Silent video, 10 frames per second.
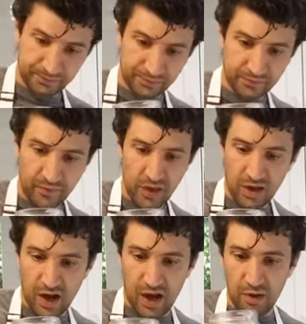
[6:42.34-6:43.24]
Uh, but
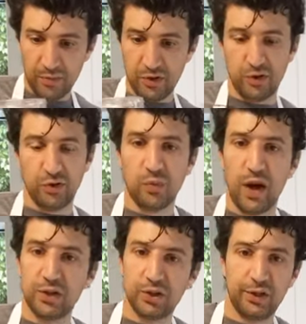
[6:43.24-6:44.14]
you can use white
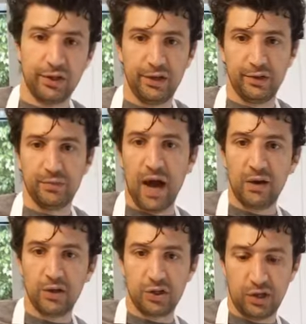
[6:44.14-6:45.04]
sugar, use powdered sugar,
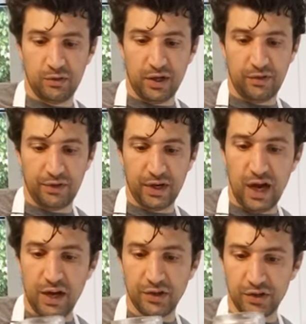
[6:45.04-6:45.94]
whatever you got. You're just
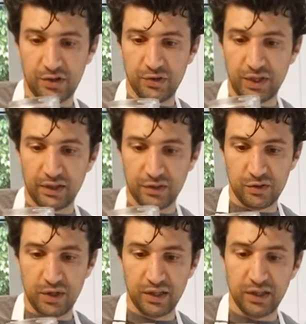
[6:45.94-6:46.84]
using it to sweeten it.
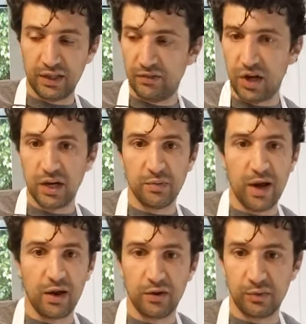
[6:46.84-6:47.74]
Even honey powder would
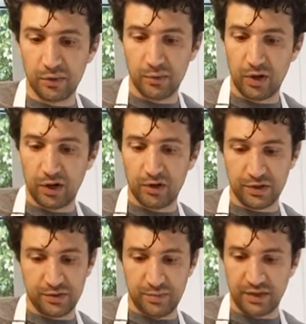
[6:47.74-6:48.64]
work, or just mix it
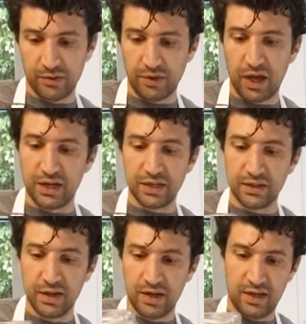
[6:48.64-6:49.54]
with honey
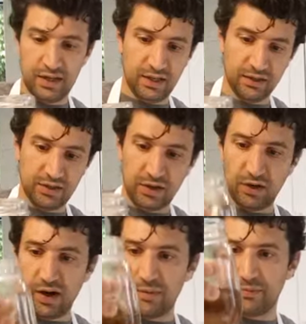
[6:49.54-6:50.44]
and stir up,
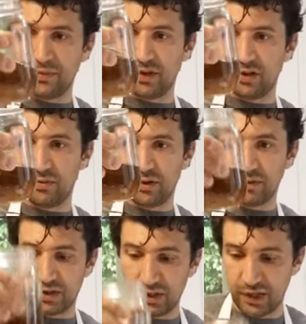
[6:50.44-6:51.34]
and you're pretty much good to go.